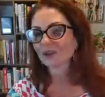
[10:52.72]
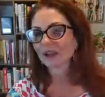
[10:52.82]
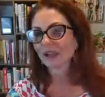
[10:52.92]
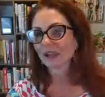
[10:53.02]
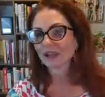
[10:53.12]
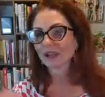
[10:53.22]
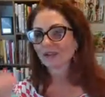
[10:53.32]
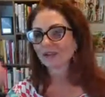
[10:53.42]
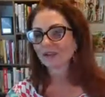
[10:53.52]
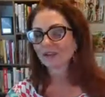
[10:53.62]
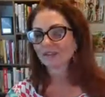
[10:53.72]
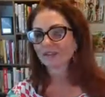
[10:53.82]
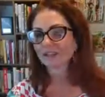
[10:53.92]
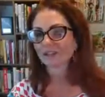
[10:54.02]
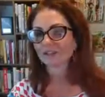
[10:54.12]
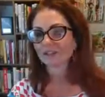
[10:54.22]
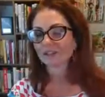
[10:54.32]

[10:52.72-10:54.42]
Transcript: Nothing is said.